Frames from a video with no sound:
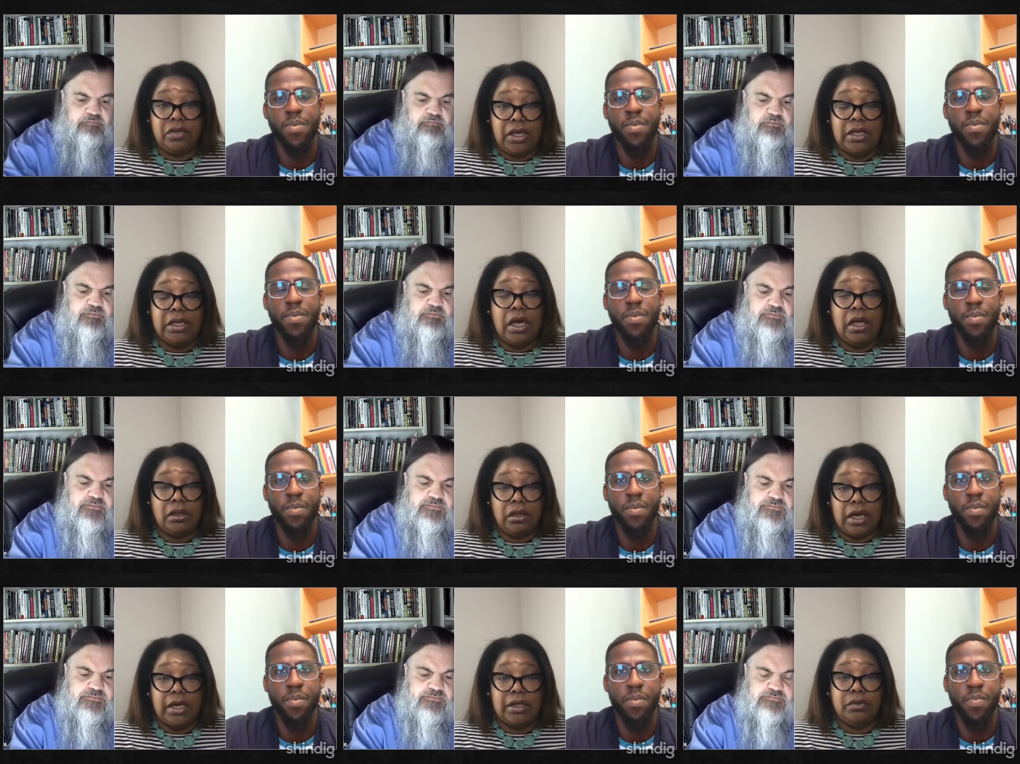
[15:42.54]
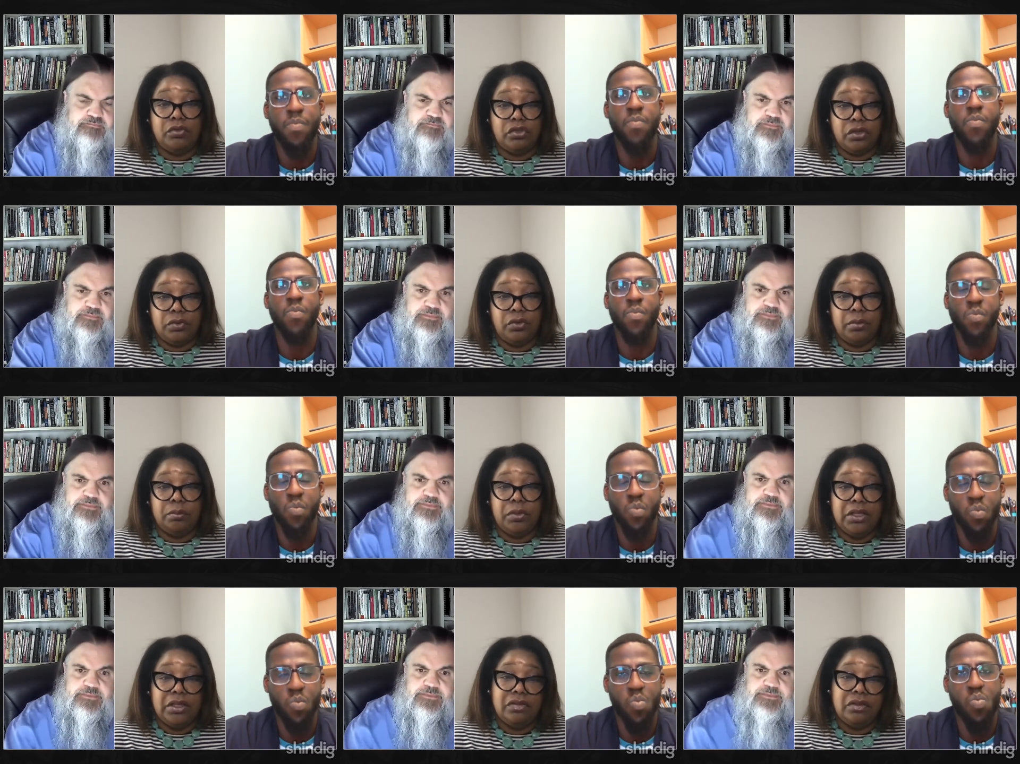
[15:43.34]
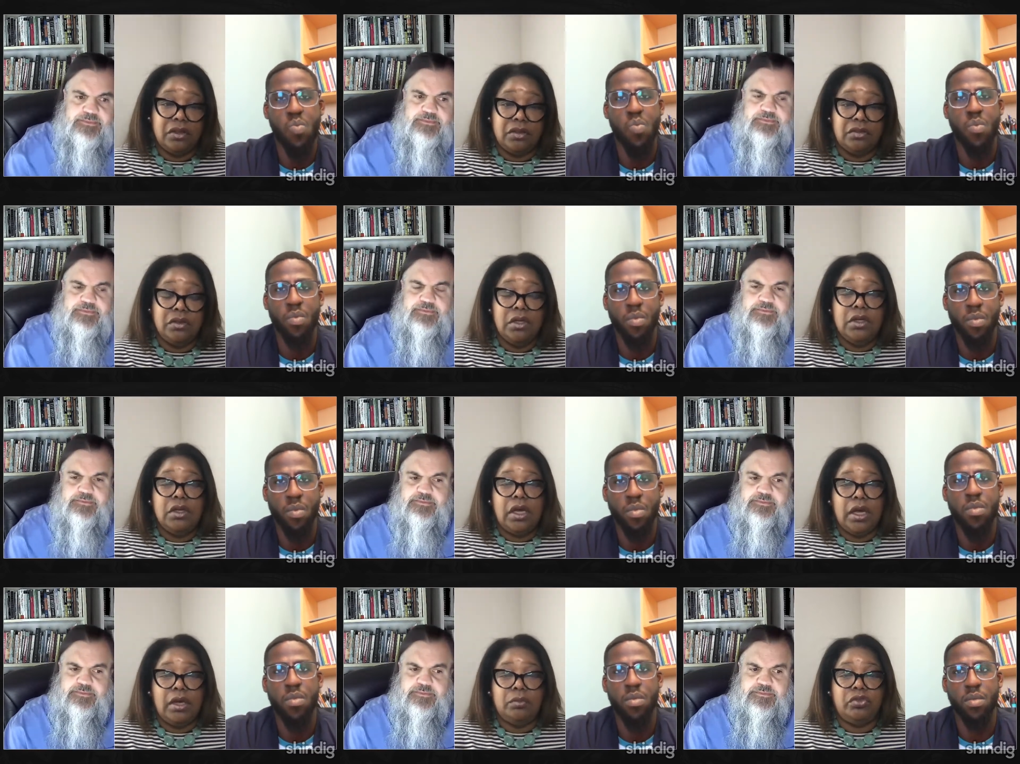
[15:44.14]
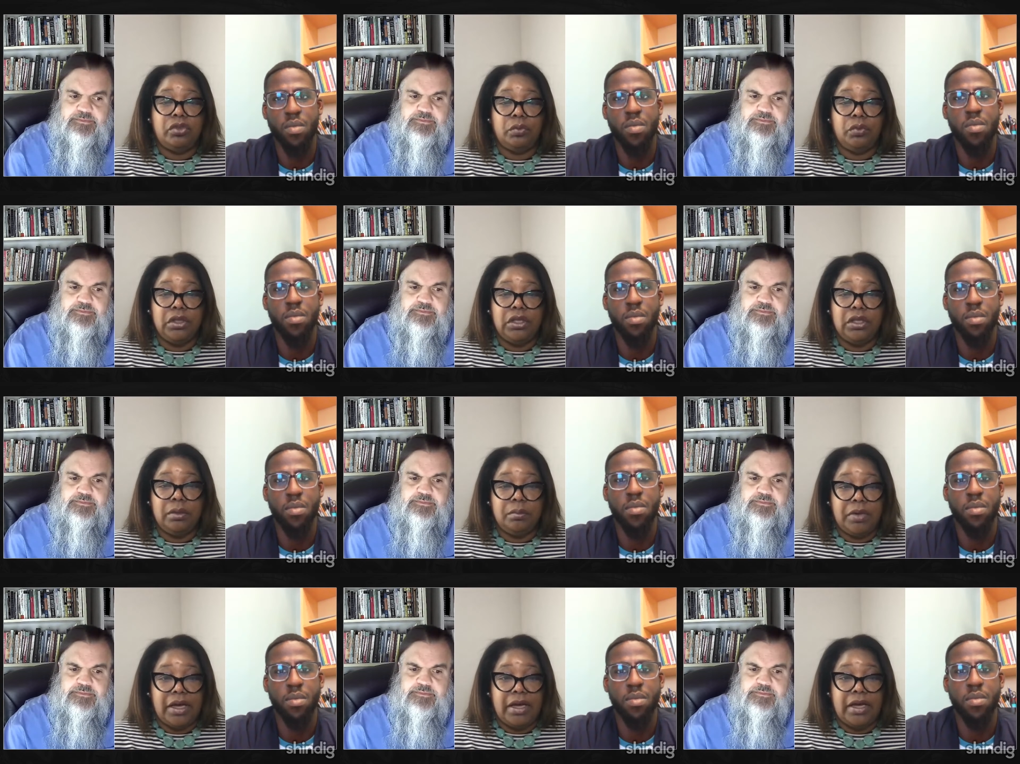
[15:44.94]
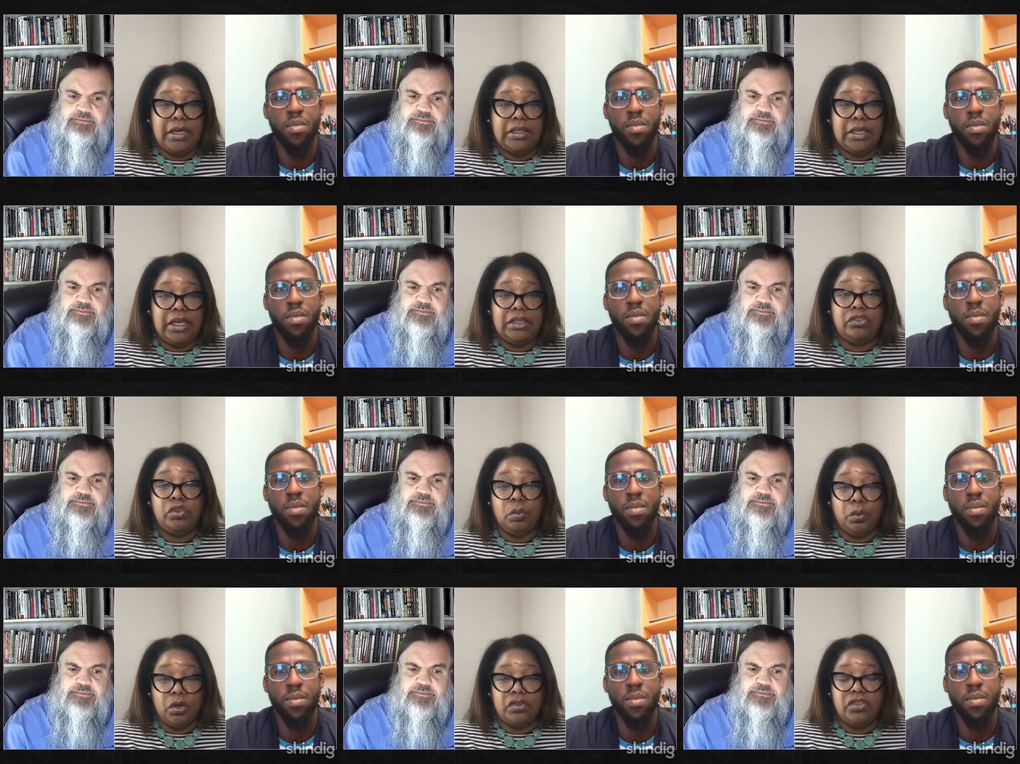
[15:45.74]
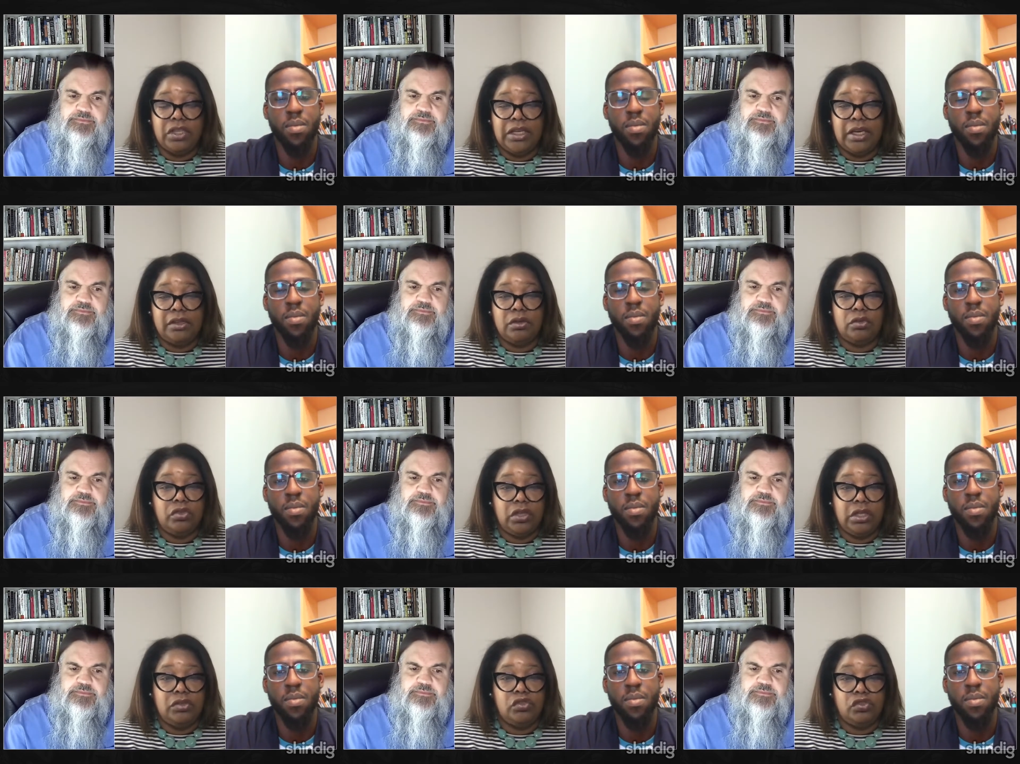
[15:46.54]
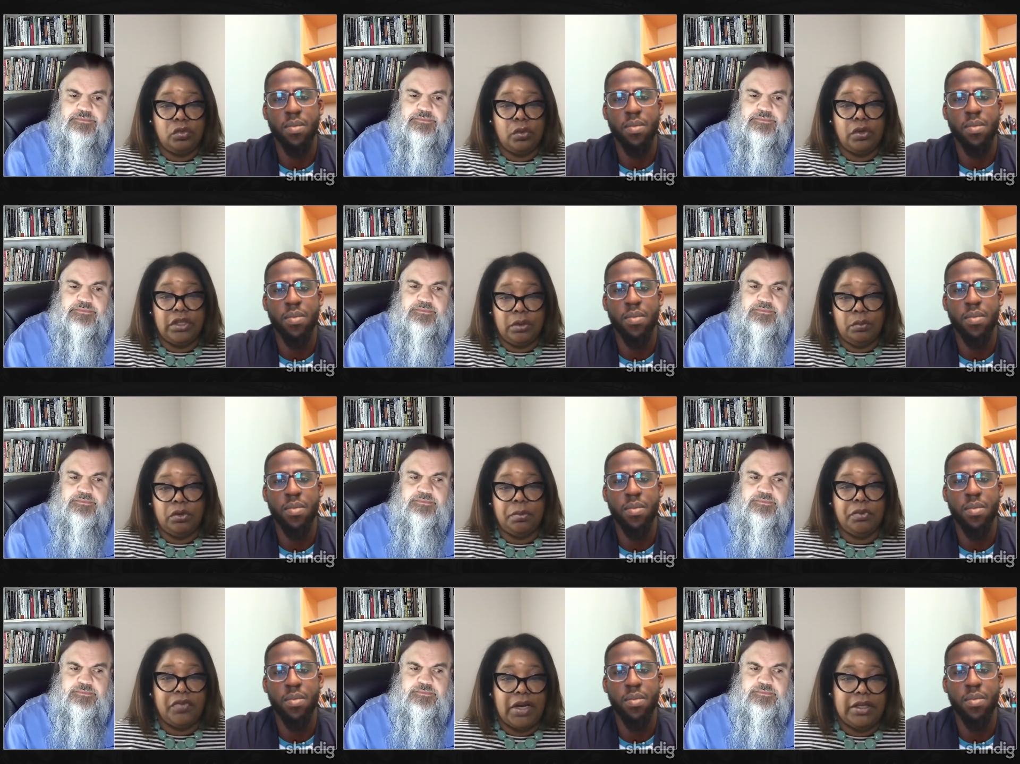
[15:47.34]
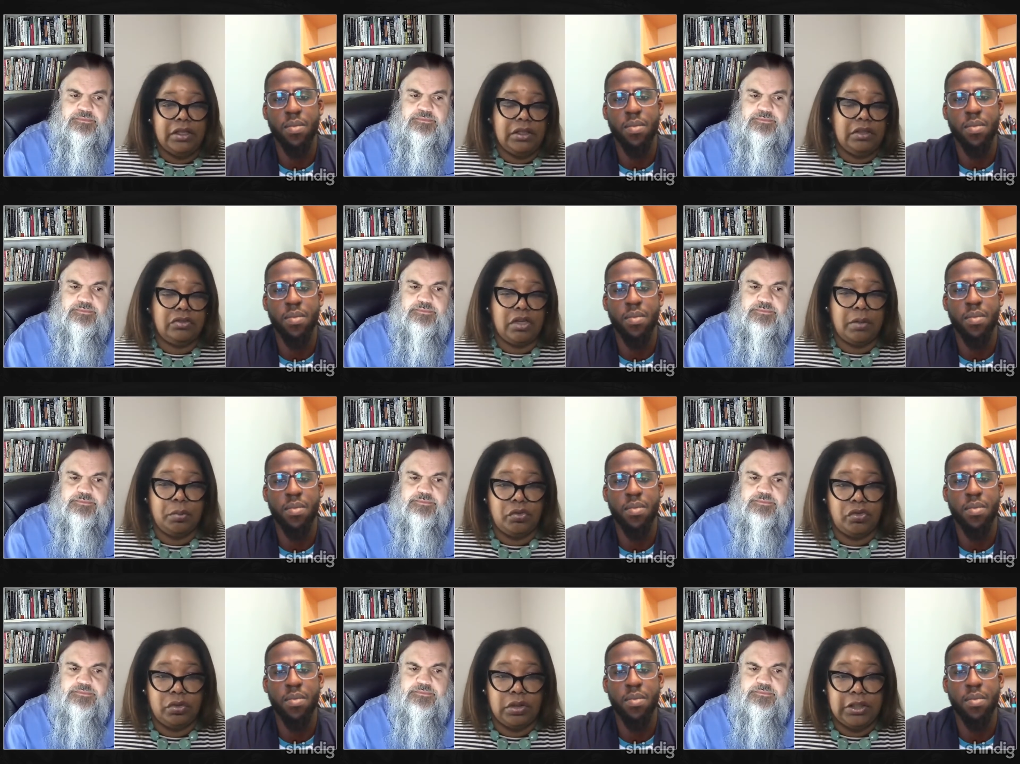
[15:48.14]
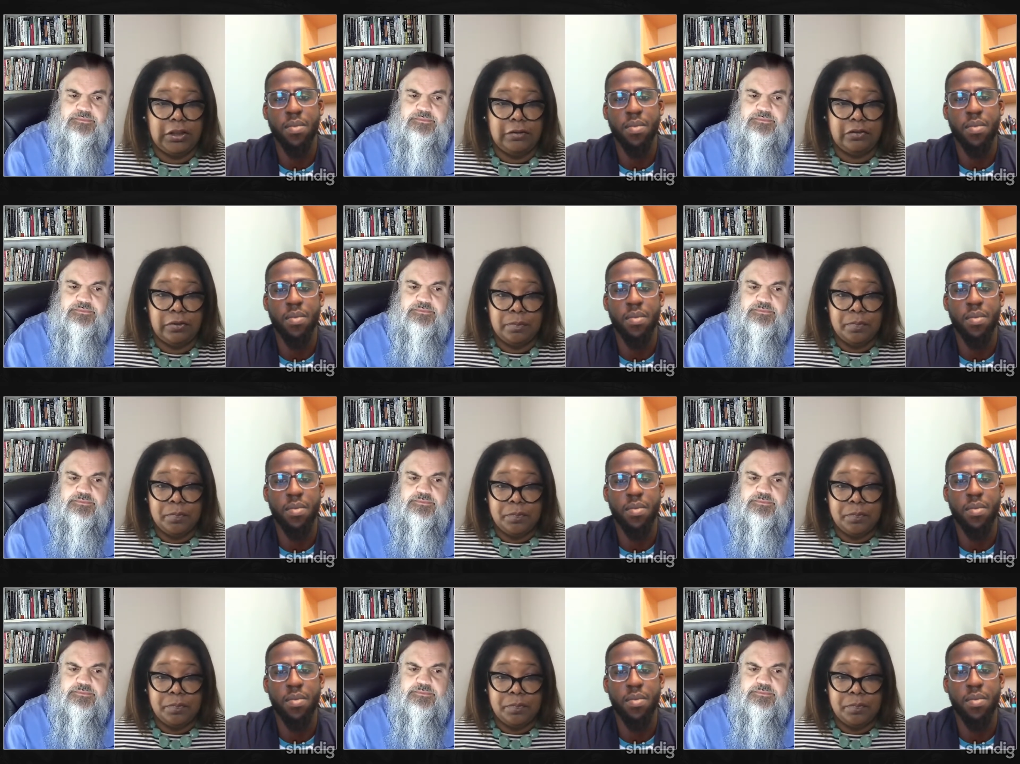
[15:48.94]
Speaker 1: take a lot of different pieces to really combine and to work together to ensure that we're providing these opportunities.